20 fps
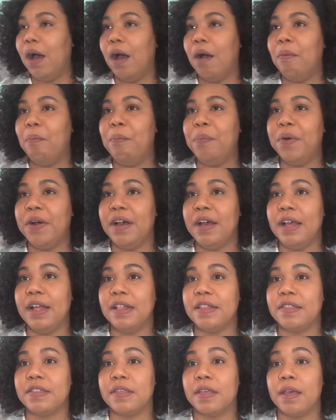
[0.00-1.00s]

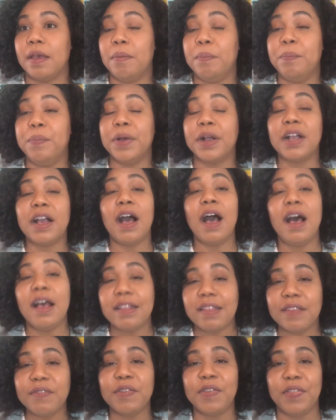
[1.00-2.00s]
But
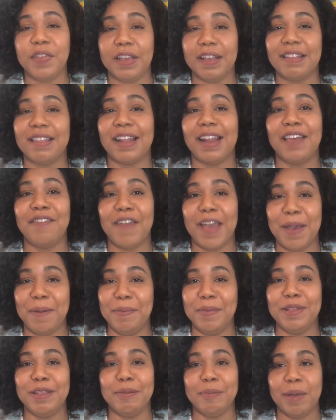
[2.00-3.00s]
because of the things that have
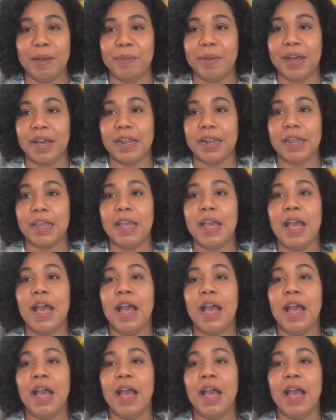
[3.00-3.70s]
happened to my body,